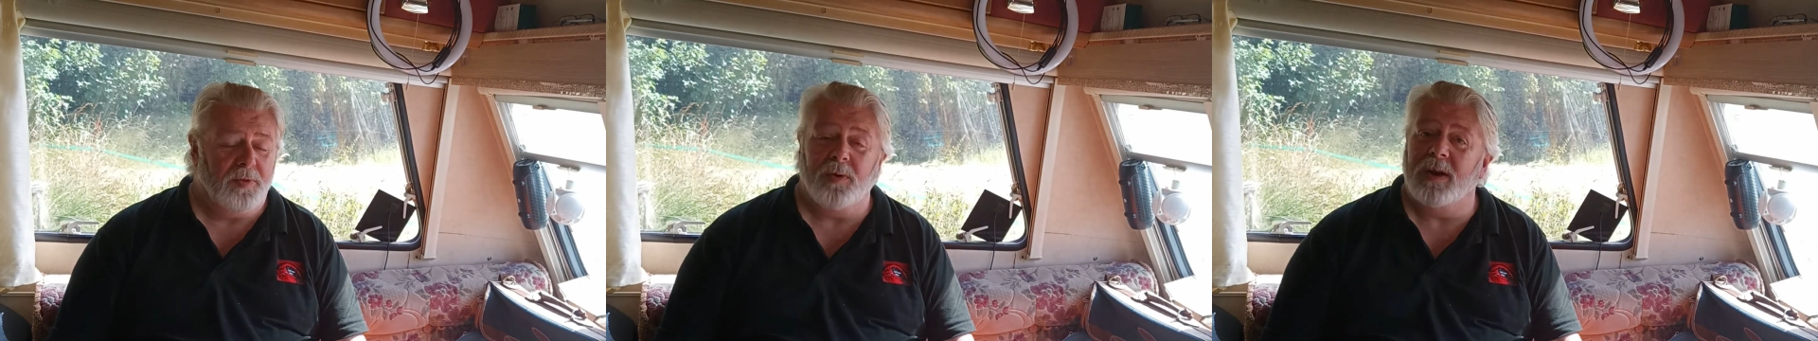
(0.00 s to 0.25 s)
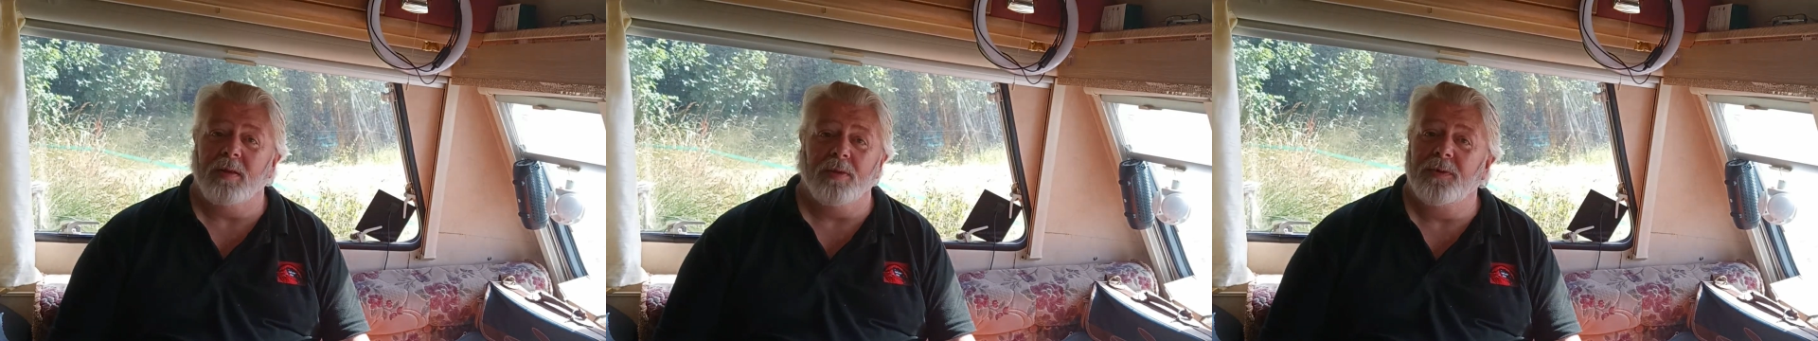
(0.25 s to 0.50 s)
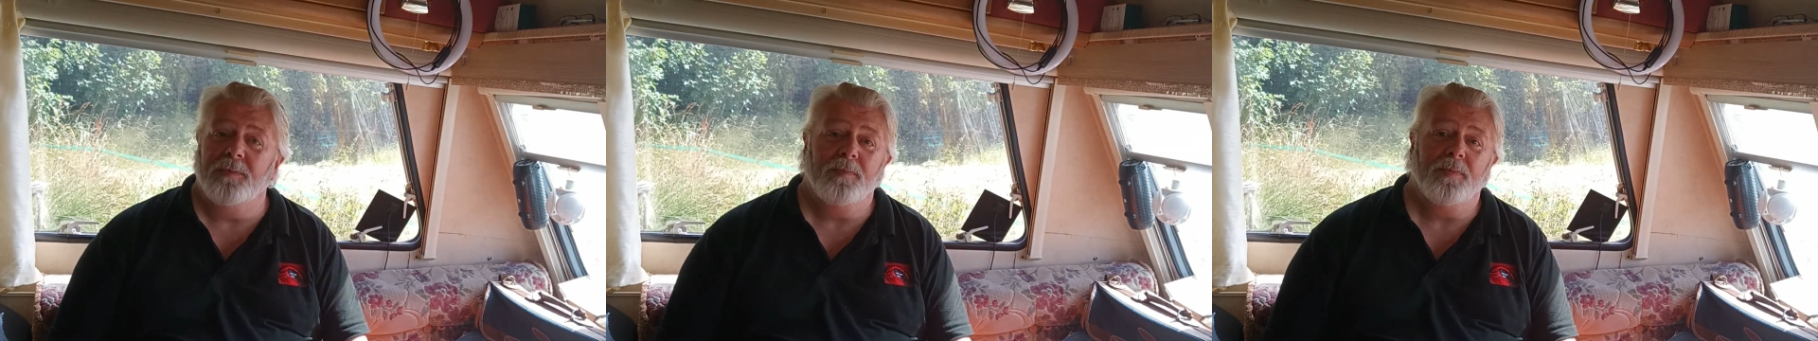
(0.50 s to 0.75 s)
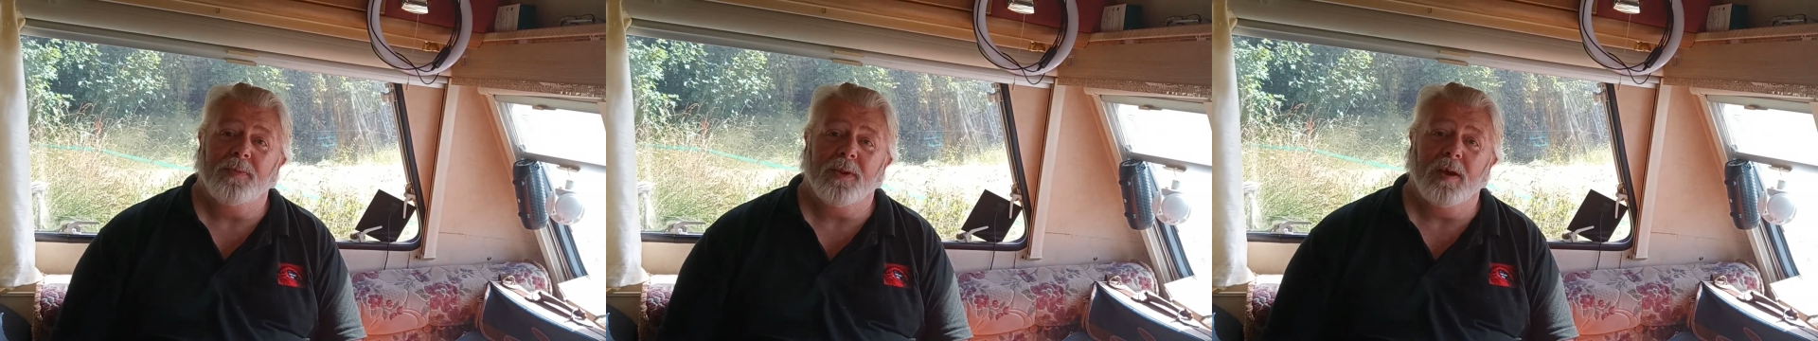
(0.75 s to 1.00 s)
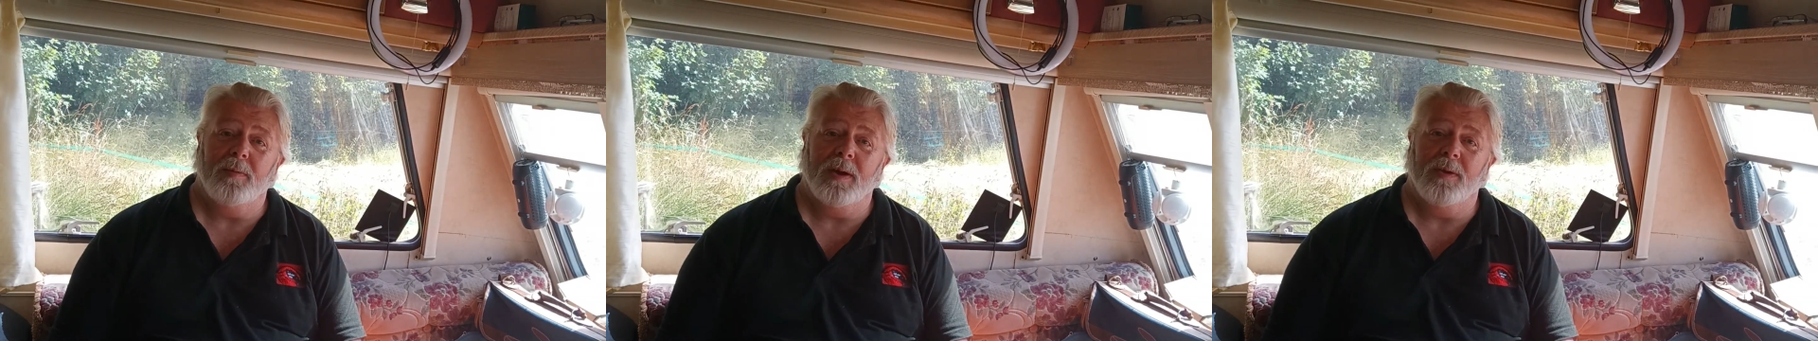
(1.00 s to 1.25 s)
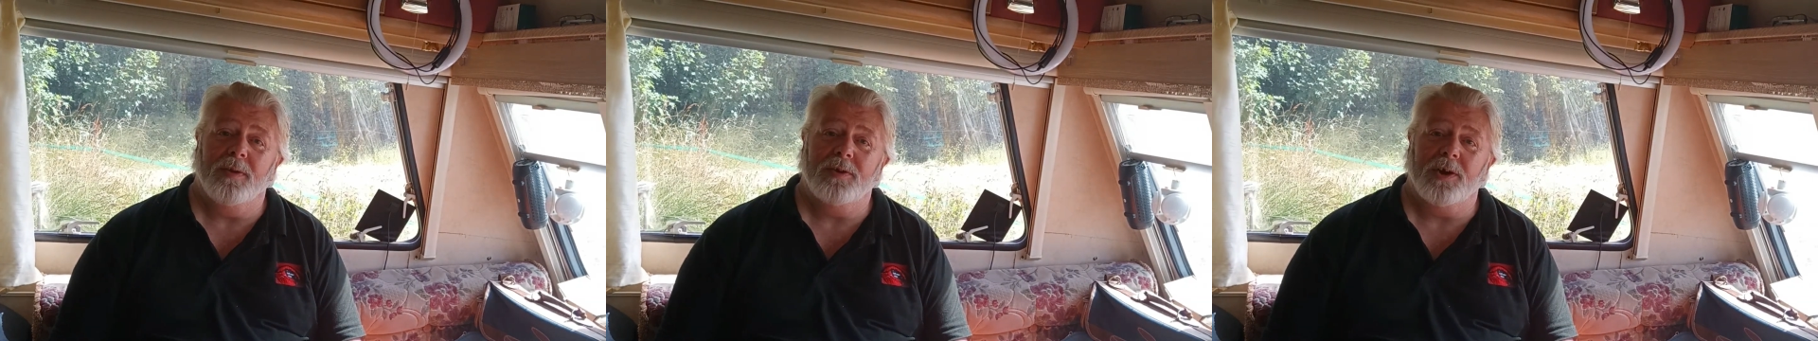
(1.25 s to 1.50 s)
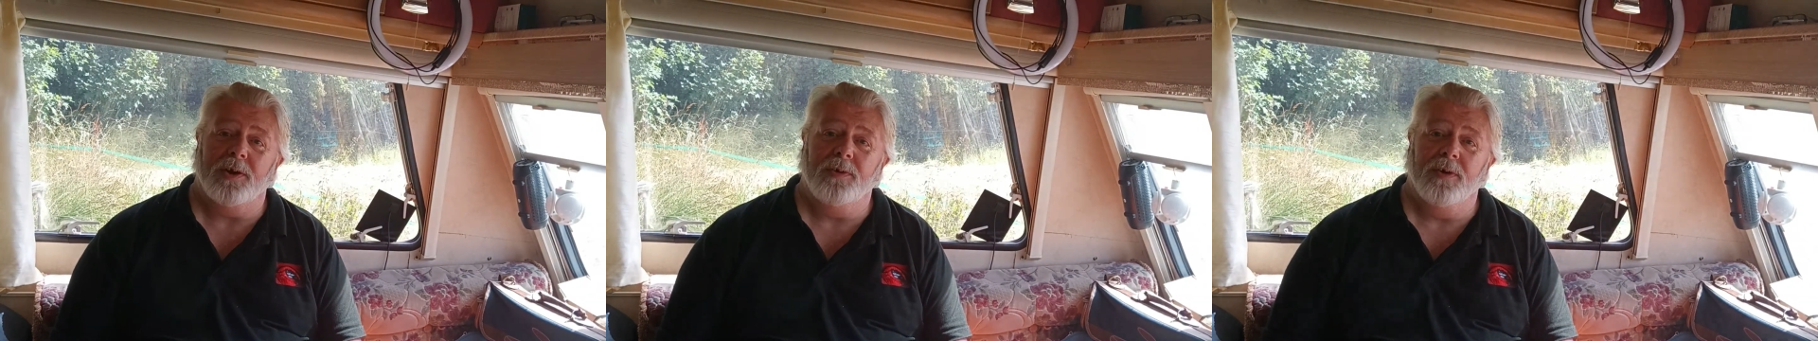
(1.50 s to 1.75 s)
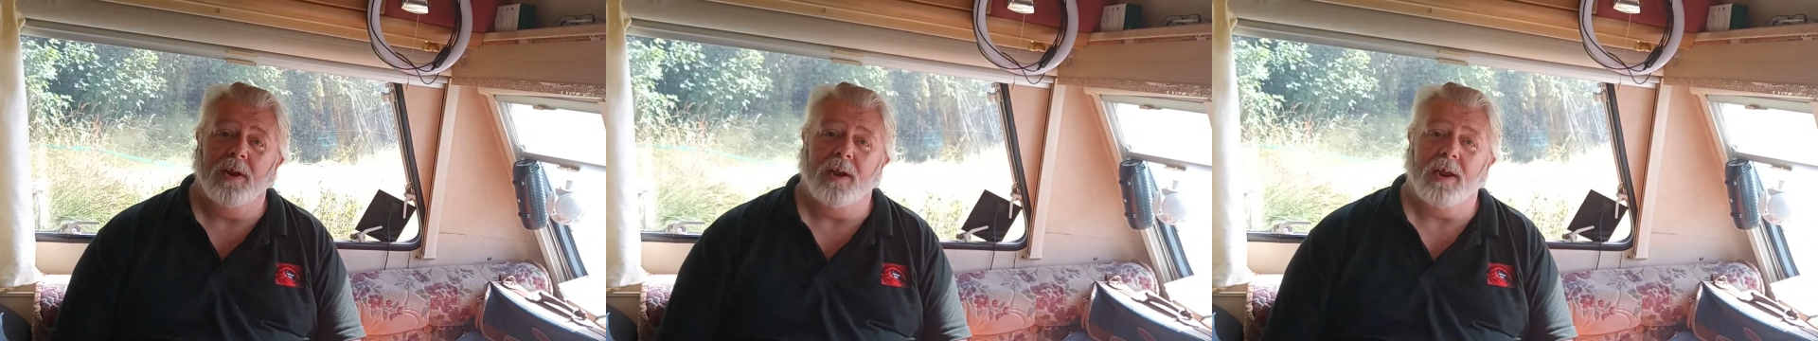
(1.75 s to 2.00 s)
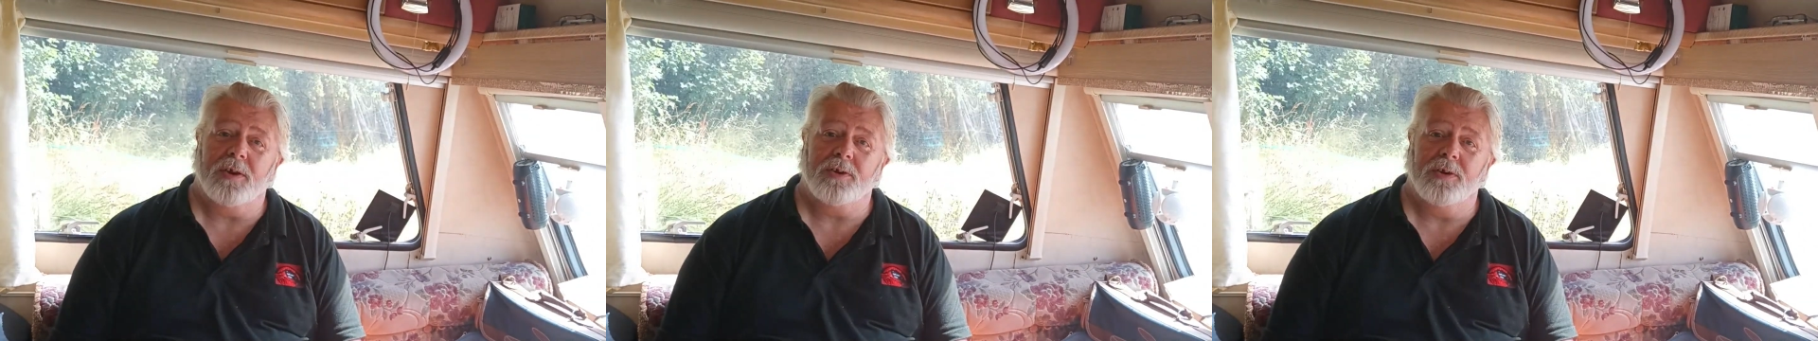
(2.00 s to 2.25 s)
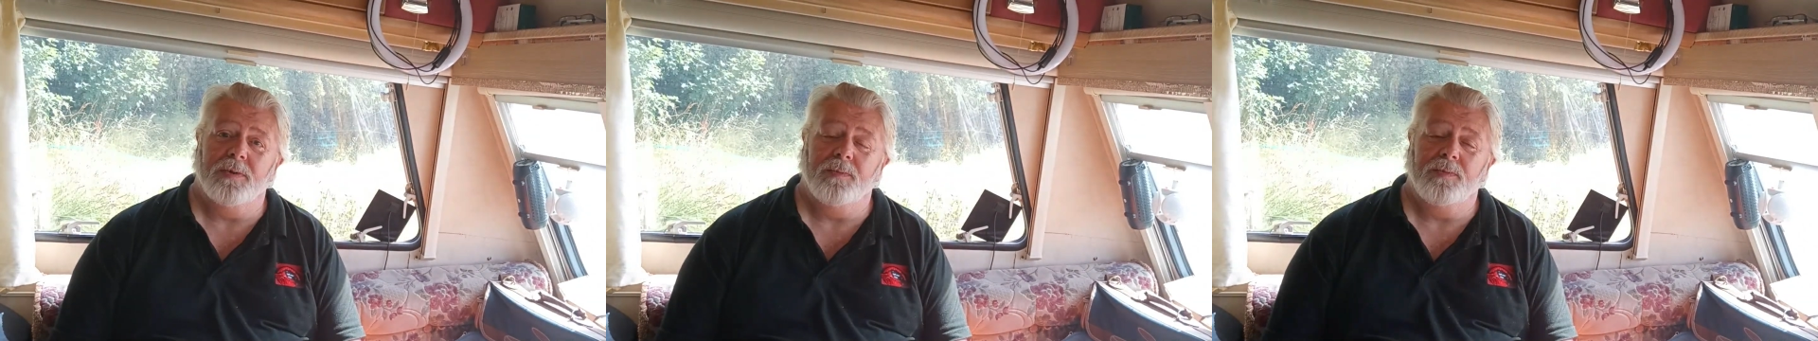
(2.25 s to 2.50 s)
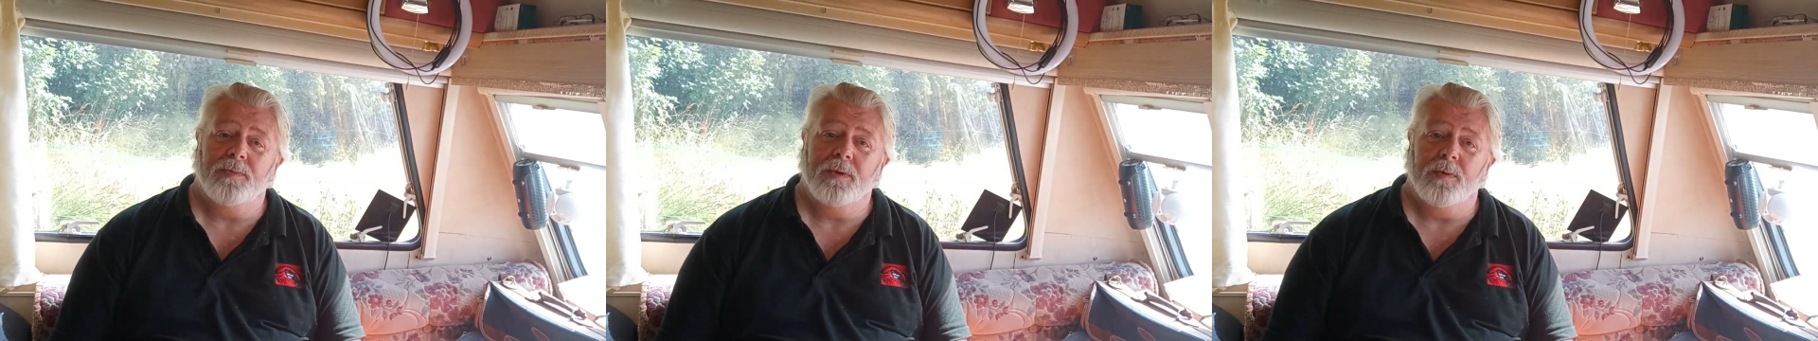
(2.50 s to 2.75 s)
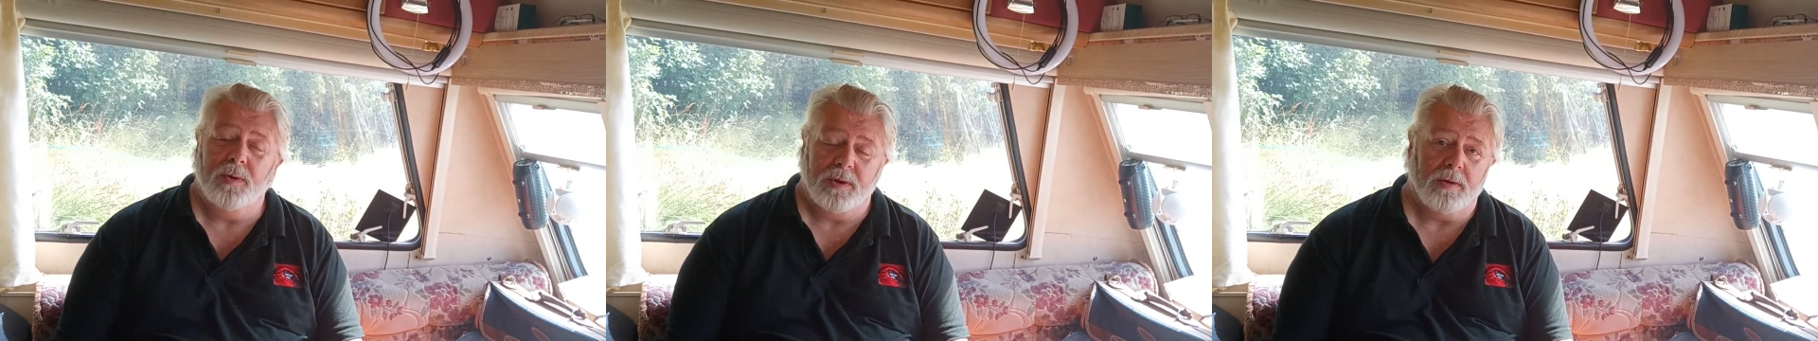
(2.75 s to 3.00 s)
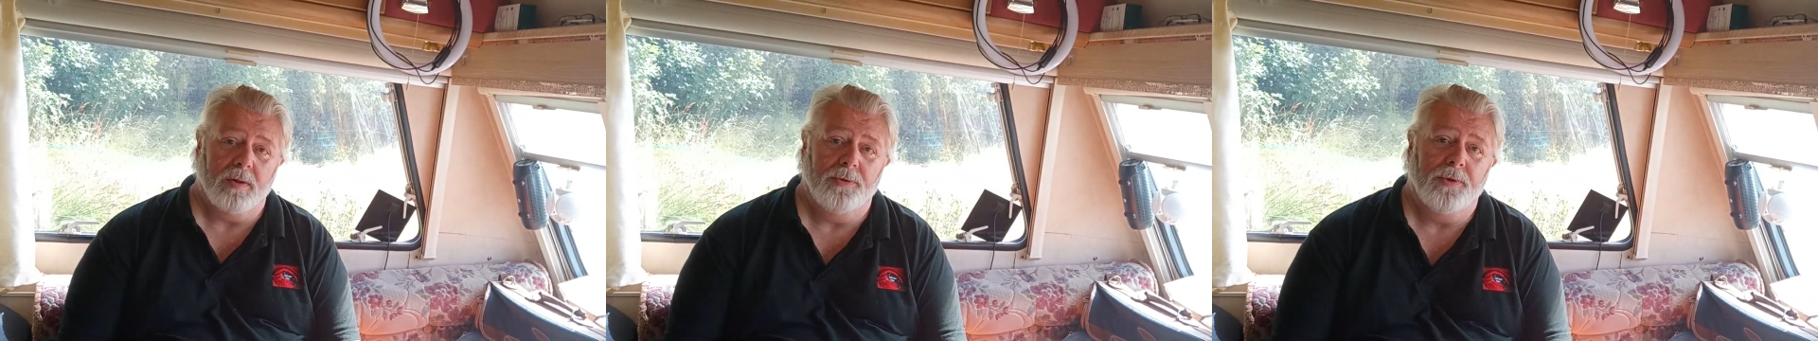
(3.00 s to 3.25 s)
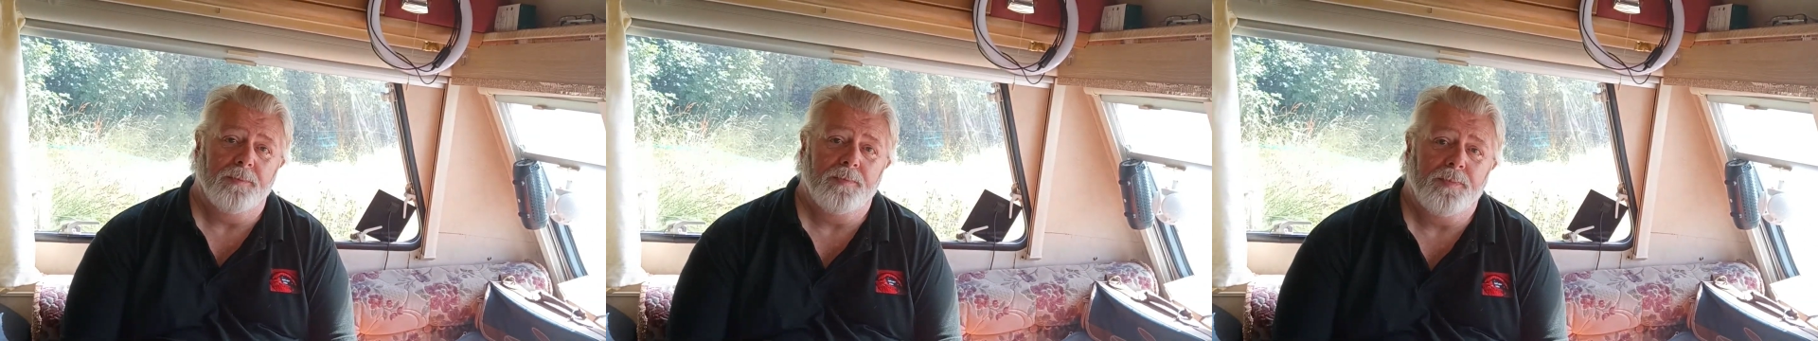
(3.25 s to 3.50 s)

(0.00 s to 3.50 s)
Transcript: thrilled about the general election result.